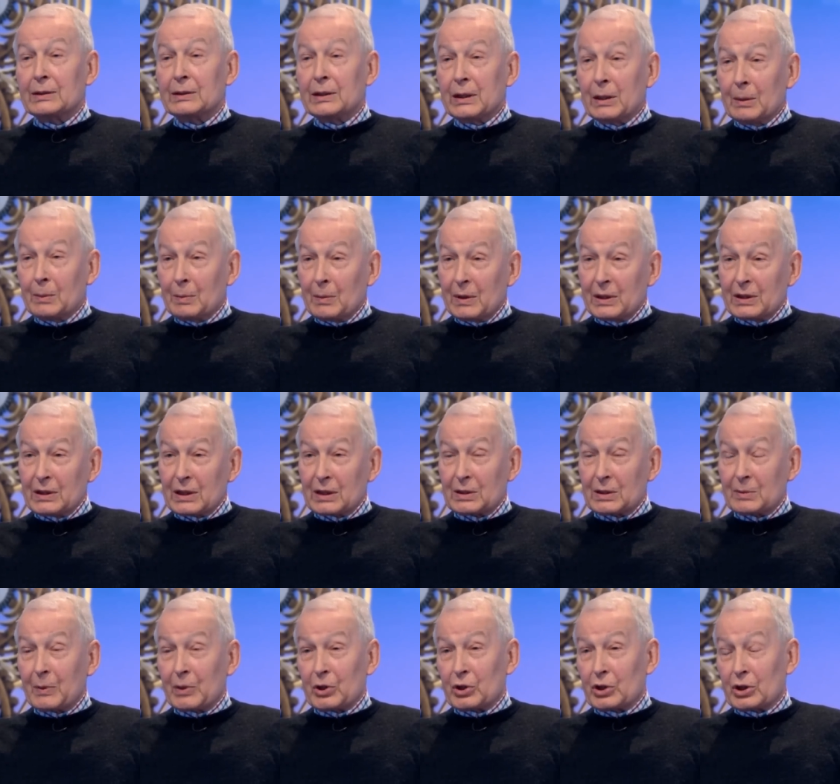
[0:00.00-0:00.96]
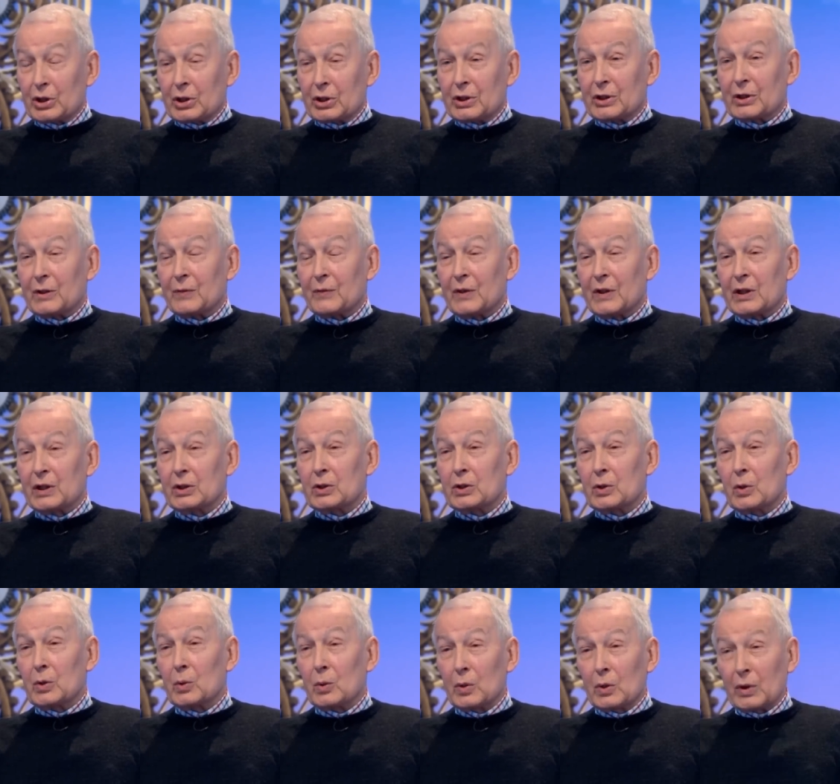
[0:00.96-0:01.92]
deeply suspicious of
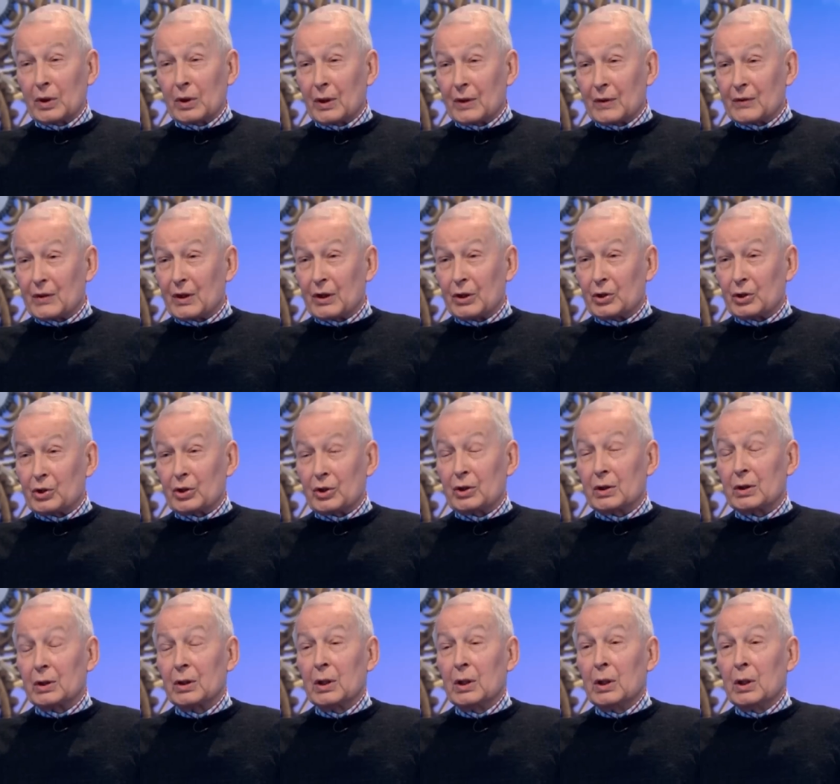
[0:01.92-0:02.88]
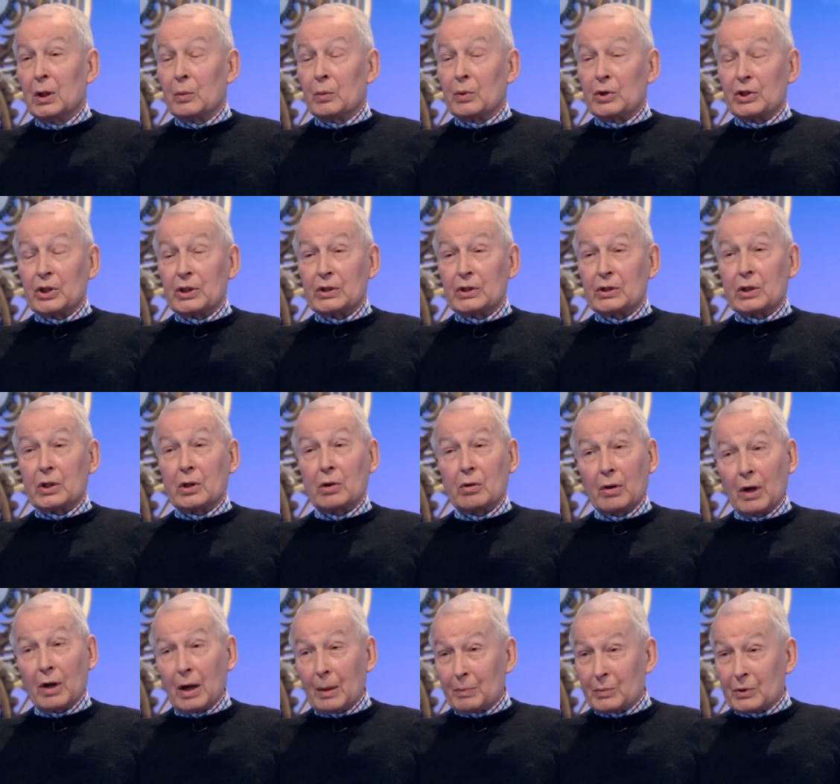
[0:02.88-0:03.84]
this organisation, which is
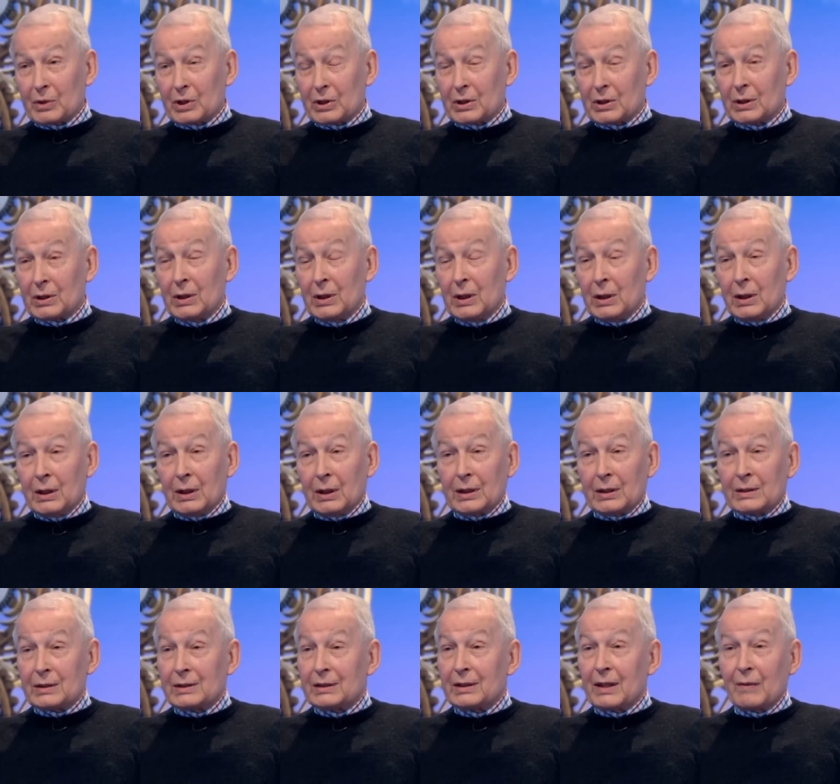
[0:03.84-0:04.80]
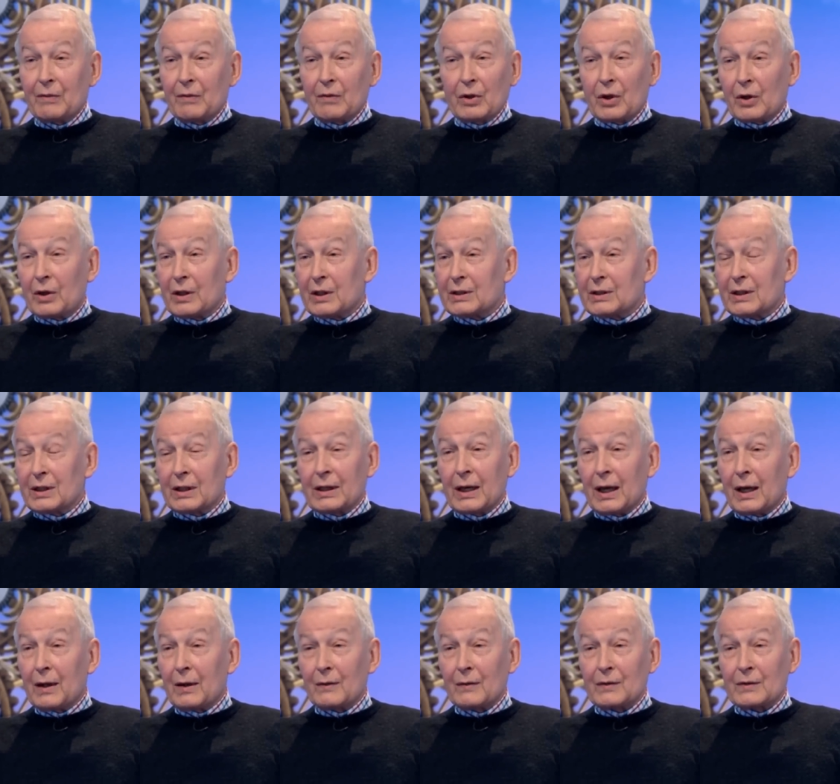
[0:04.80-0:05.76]
corrupt. It's never got its
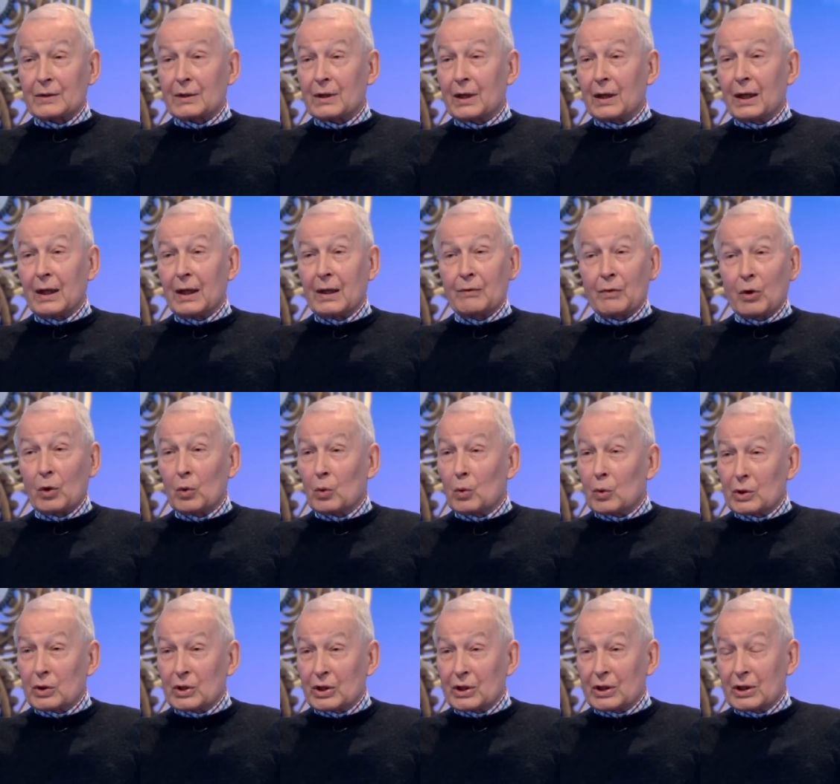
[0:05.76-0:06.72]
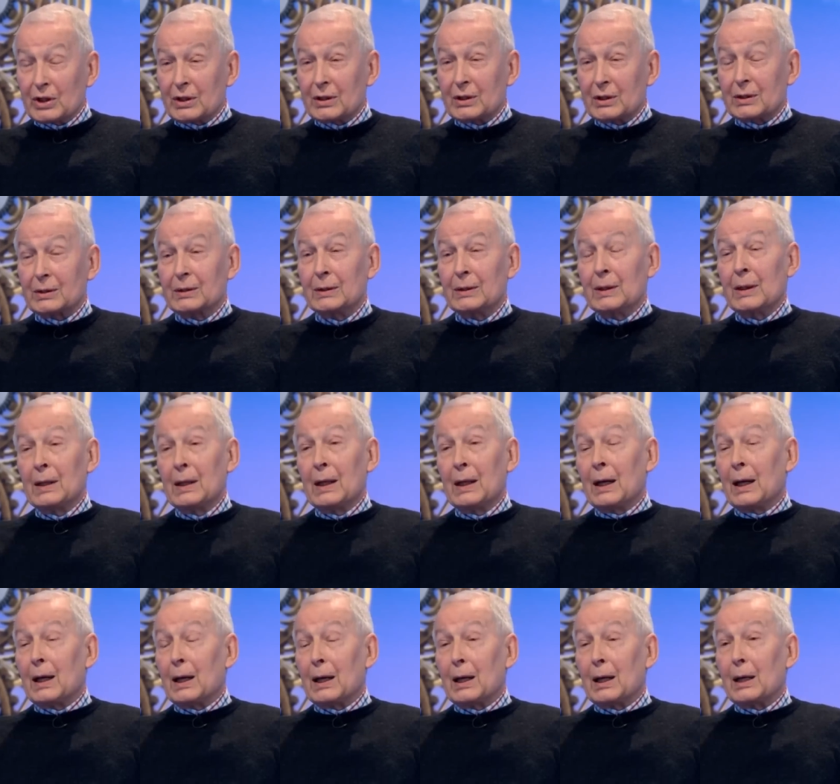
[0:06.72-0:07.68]
accounts ever audited.
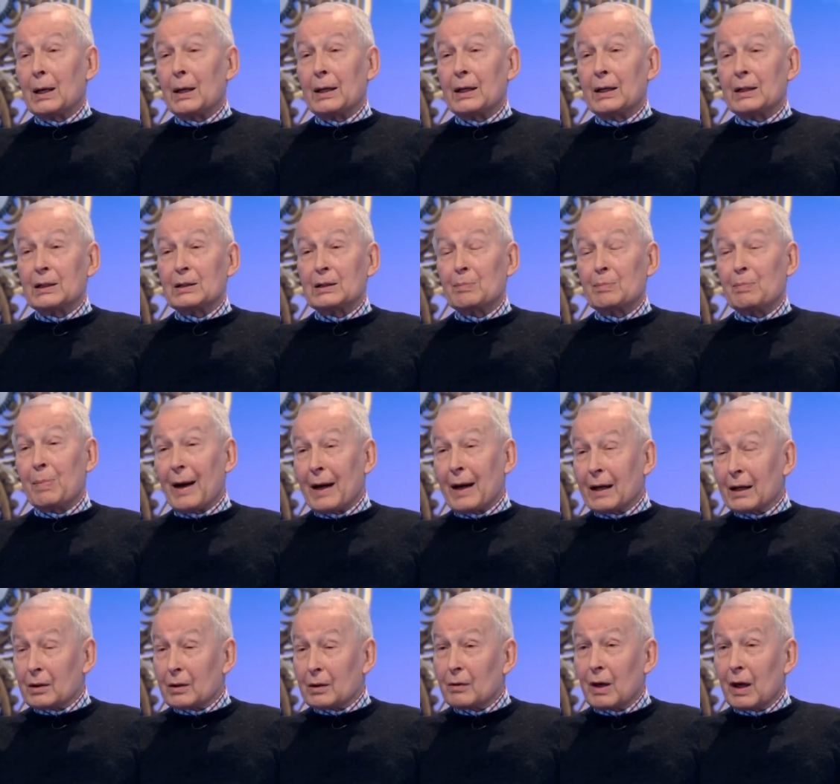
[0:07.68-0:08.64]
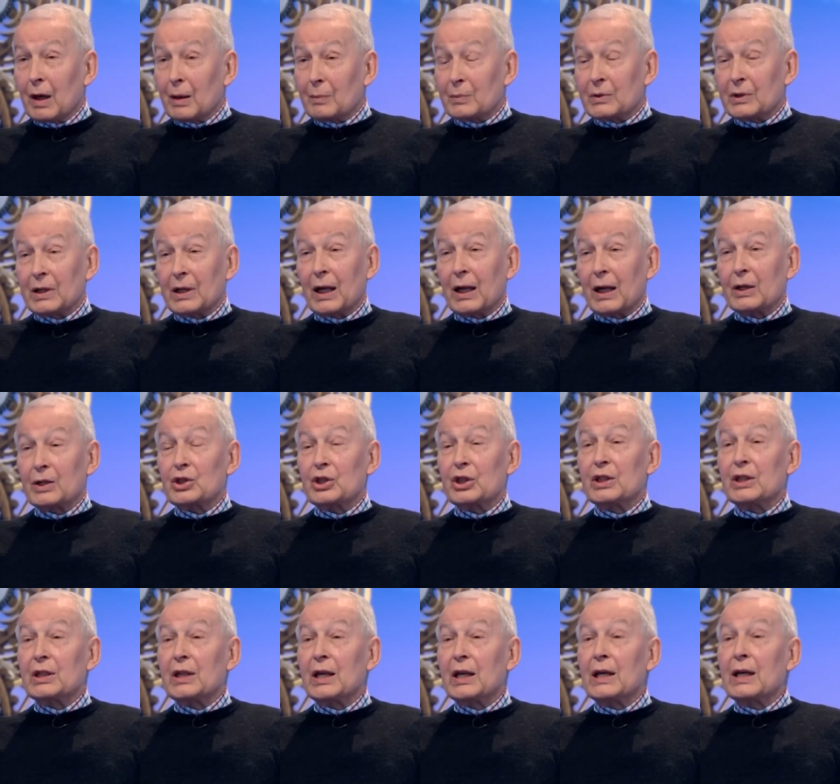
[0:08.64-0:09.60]
It's bankrupt. It actually.